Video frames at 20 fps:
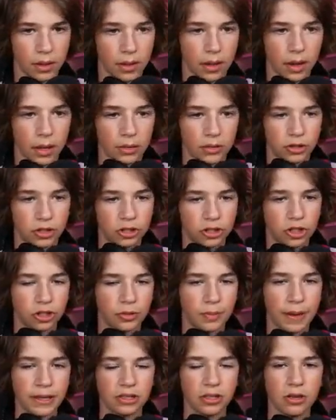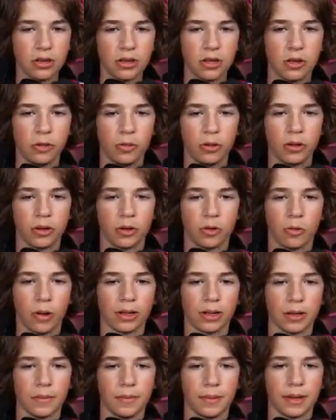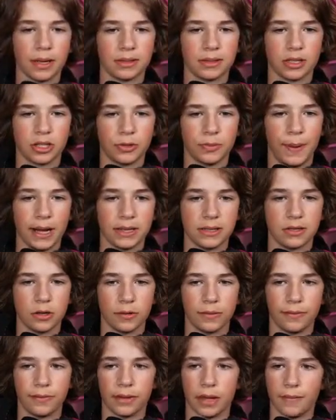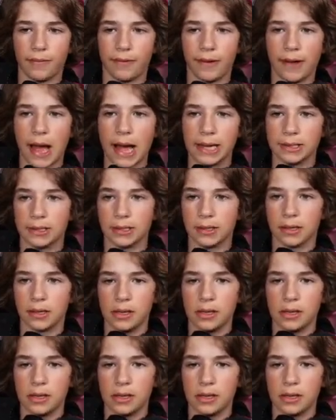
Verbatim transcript: Just just make sure you queue in quickly because the spots do fill up fast.